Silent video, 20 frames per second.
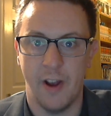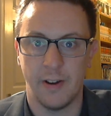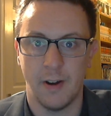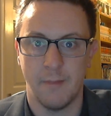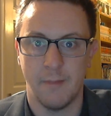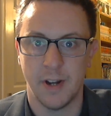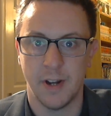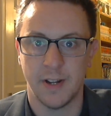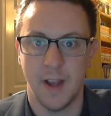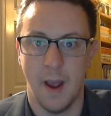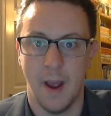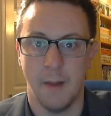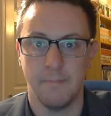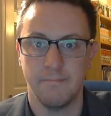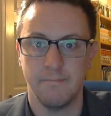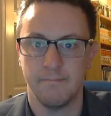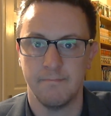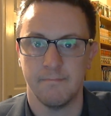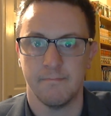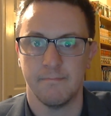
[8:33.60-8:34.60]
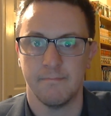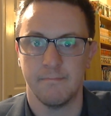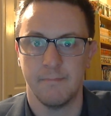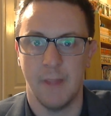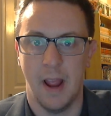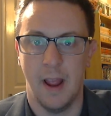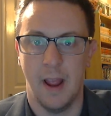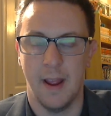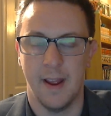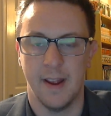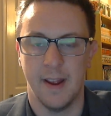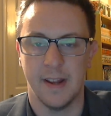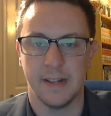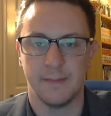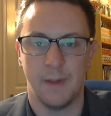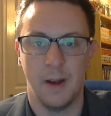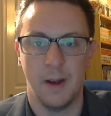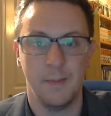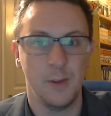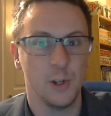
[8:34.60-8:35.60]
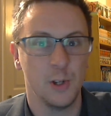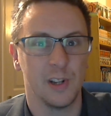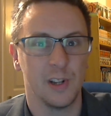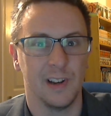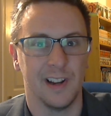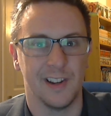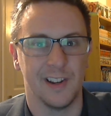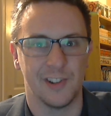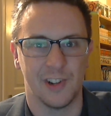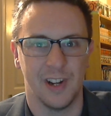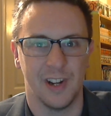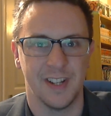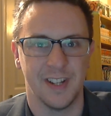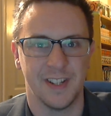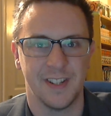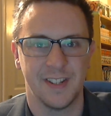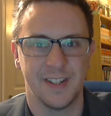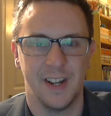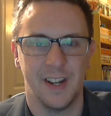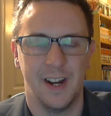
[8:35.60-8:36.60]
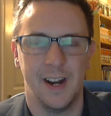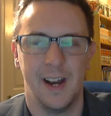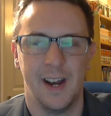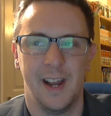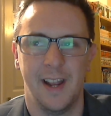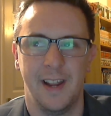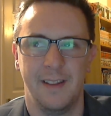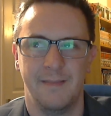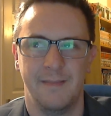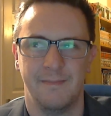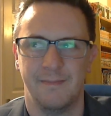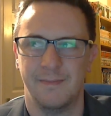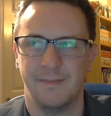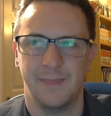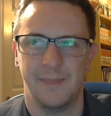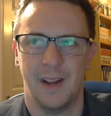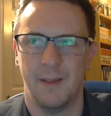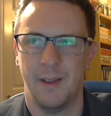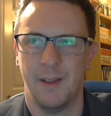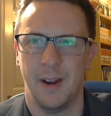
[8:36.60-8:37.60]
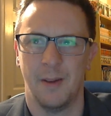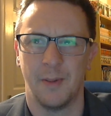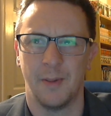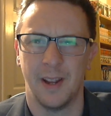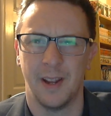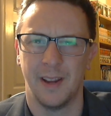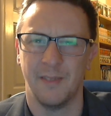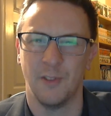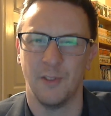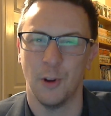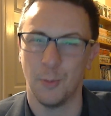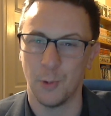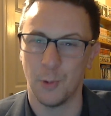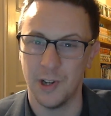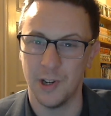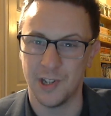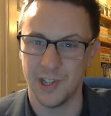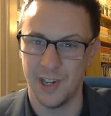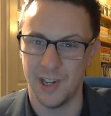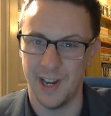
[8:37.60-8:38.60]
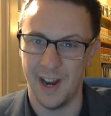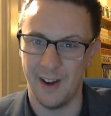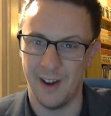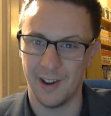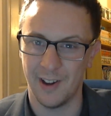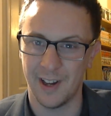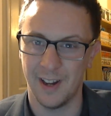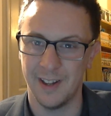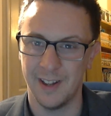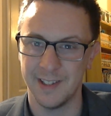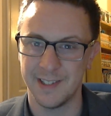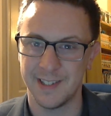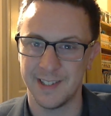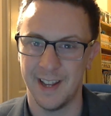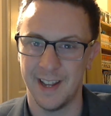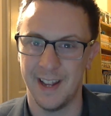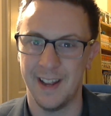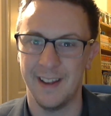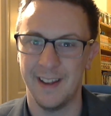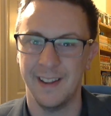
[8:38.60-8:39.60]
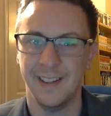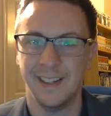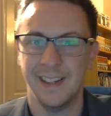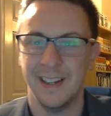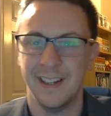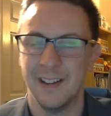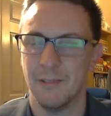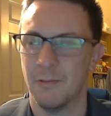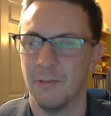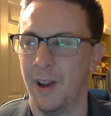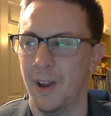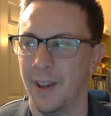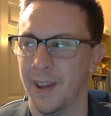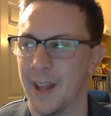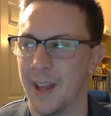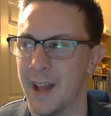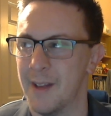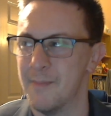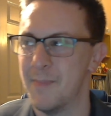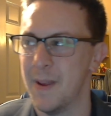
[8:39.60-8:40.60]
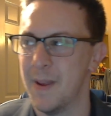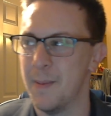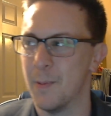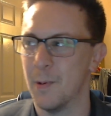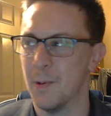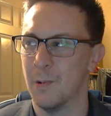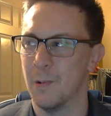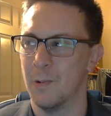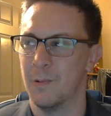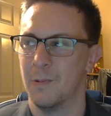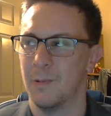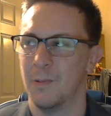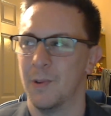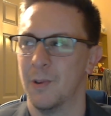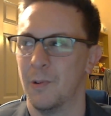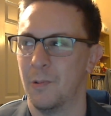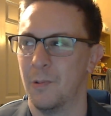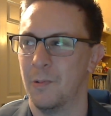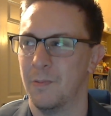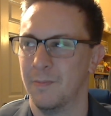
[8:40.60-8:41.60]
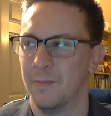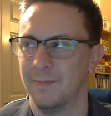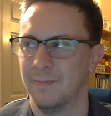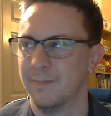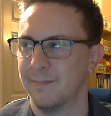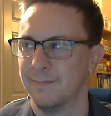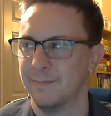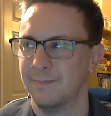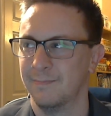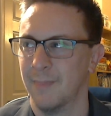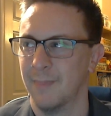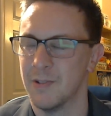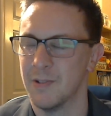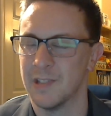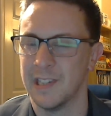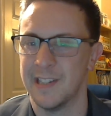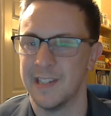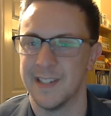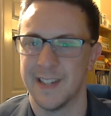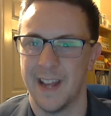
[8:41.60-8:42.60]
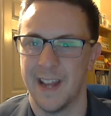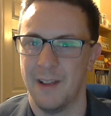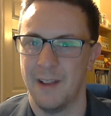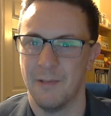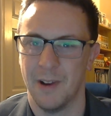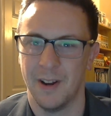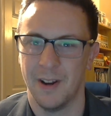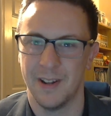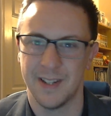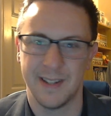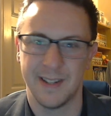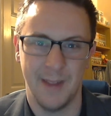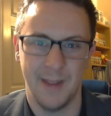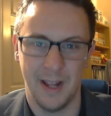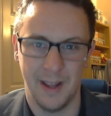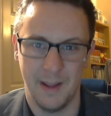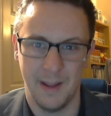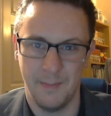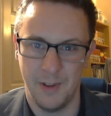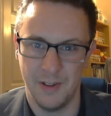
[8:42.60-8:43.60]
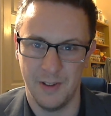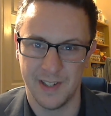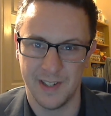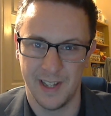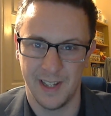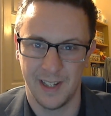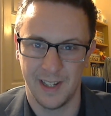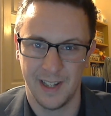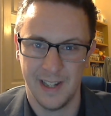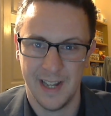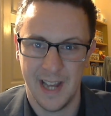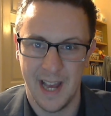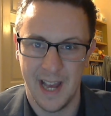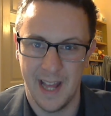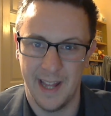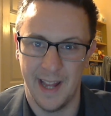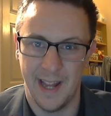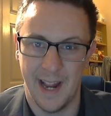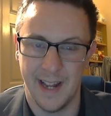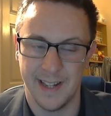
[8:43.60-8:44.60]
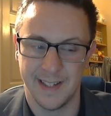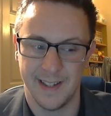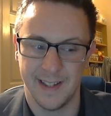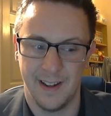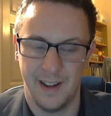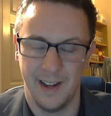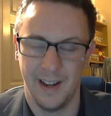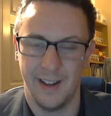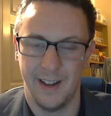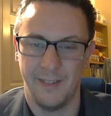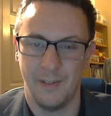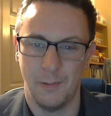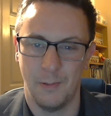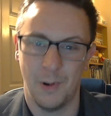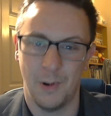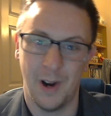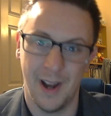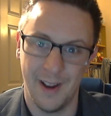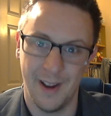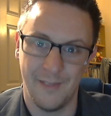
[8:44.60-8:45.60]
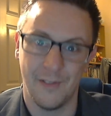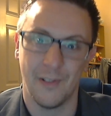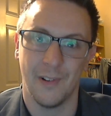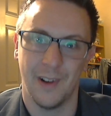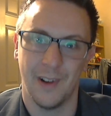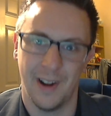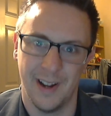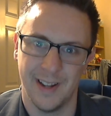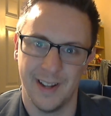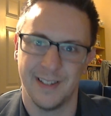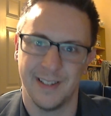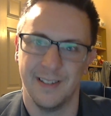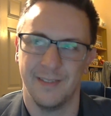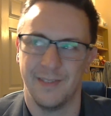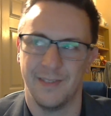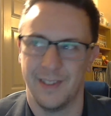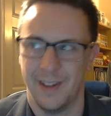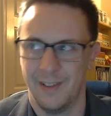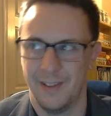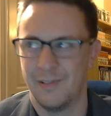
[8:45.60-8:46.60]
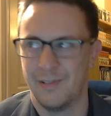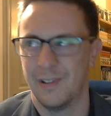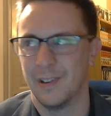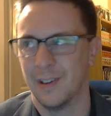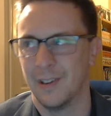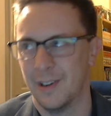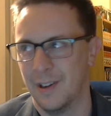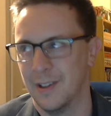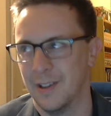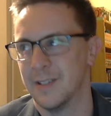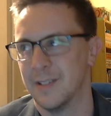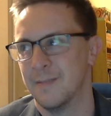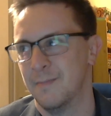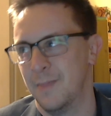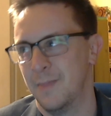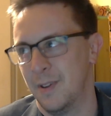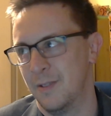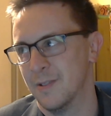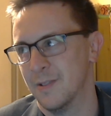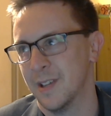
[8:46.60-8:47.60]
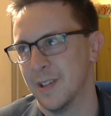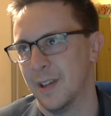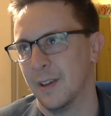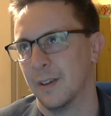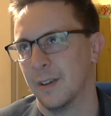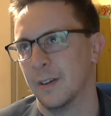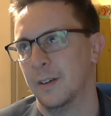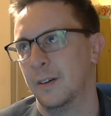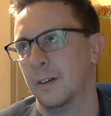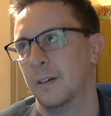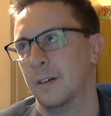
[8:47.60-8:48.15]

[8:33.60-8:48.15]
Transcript: Fact number 10 is my musical interests. I mean, I'm going to give you a pretty generic answer here, one that people will mostly say when asked about their music, and that is that I love a wide variety of different kinds of music.